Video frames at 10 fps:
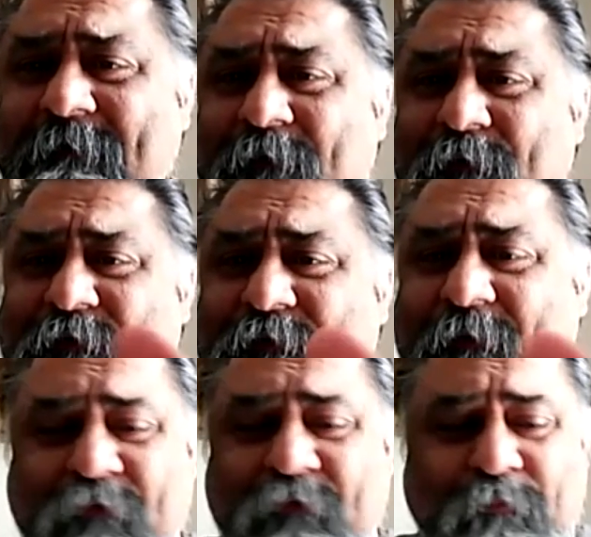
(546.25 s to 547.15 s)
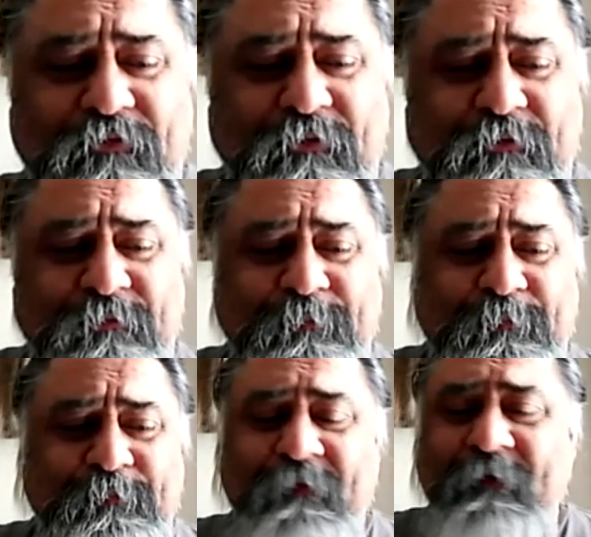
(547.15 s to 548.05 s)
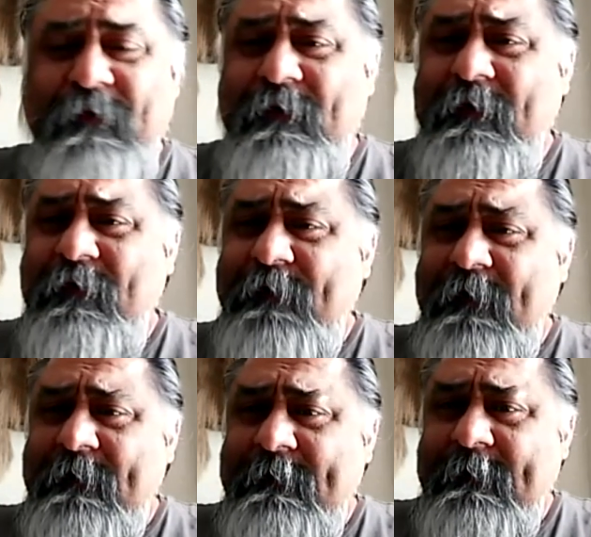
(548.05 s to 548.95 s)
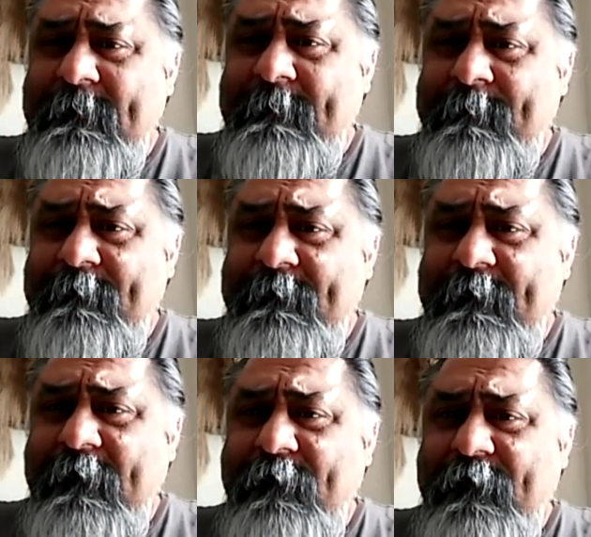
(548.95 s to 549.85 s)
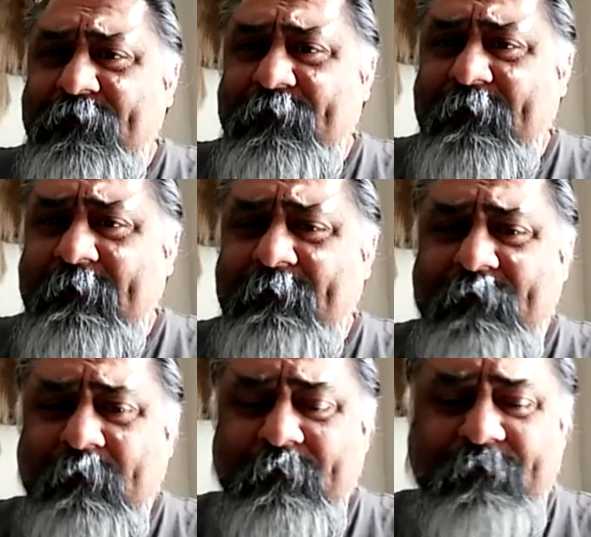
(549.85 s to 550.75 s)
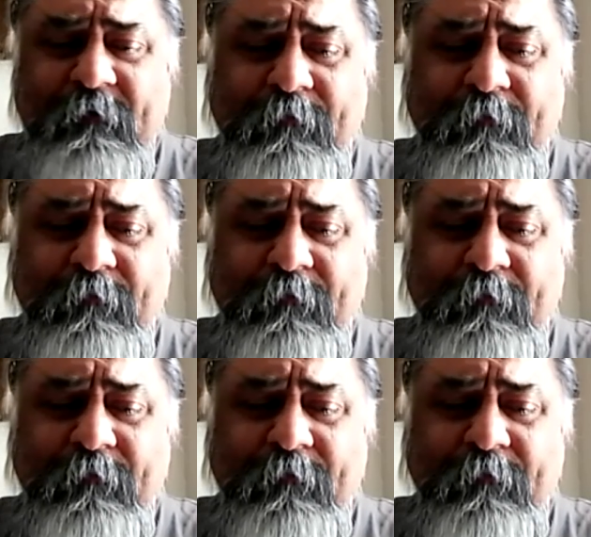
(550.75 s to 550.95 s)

they were sent to Brazil. In fact, they even say some